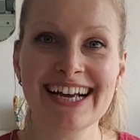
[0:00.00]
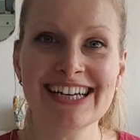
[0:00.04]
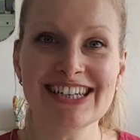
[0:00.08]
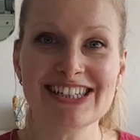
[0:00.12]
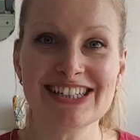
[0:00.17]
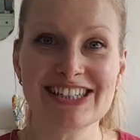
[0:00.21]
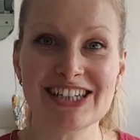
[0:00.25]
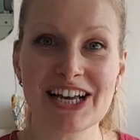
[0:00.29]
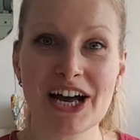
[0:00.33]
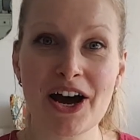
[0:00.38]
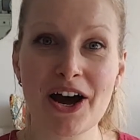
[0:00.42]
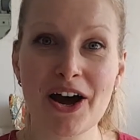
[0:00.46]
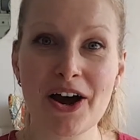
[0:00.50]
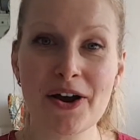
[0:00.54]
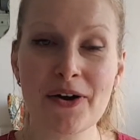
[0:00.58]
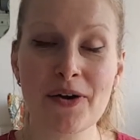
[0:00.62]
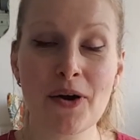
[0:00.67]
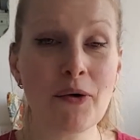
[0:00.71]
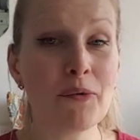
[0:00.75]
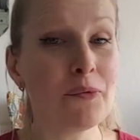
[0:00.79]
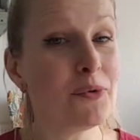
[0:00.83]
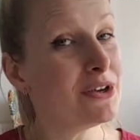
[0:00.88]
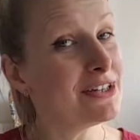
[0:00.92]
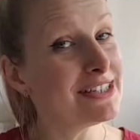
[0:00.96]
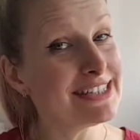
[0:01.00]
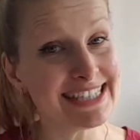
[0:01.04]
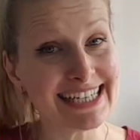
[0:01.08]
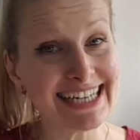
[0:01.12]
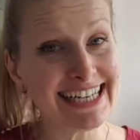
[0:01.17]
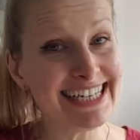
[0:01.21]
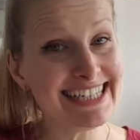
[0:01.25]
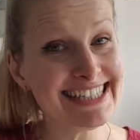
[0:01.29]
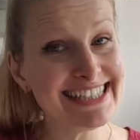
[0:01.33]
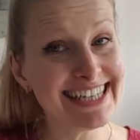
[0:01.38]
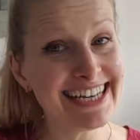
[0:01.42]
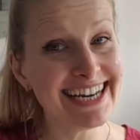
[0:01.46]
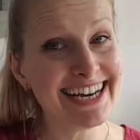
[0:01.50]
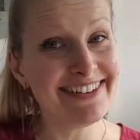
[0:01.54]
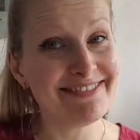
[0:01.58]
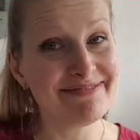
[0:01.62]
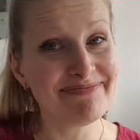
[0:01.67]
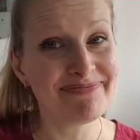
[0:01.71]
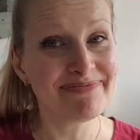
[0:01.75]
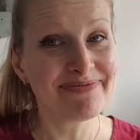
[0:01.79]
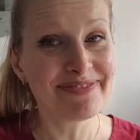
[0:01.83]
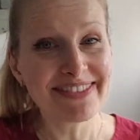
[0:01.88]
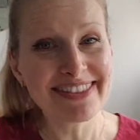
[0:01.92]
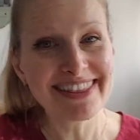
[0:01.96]
So we'll see you
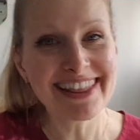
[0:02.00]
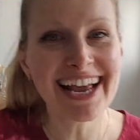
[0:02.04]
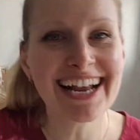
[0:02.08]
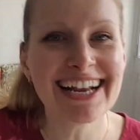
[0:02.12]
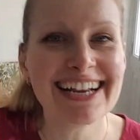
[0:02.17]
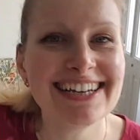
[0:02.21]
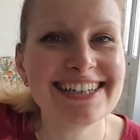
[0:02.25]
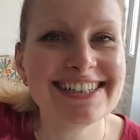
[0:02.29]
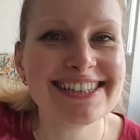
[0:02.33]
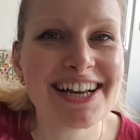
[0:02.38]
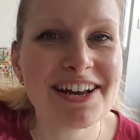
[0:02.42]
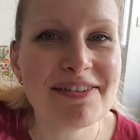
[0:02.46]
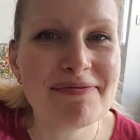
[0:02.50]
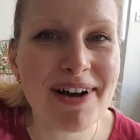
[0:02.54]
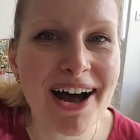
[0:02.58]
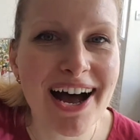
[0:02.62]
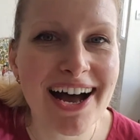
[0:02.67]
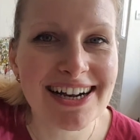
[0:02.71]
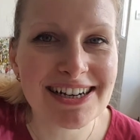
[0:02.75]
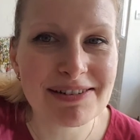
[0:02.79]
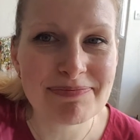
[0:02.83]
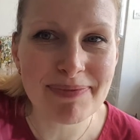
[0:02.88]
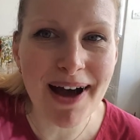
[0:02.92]
soon. Thank you so much.